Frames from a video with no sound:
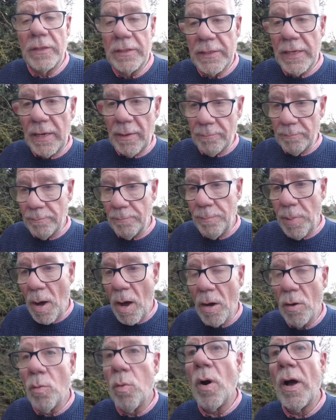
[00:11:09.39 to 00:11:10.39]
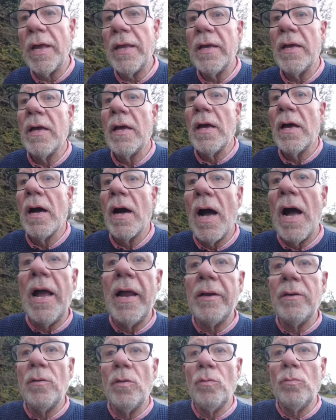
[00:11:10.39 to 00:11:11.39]
in Barkway,
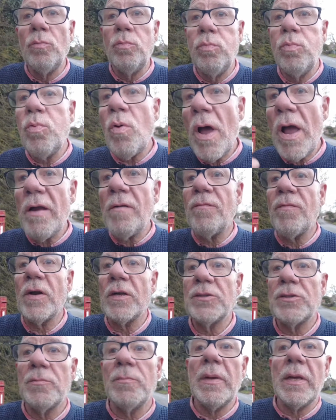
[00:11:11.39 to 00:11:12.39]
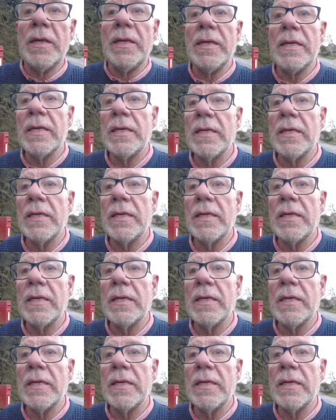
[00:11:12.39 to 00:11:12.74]
and right in front of me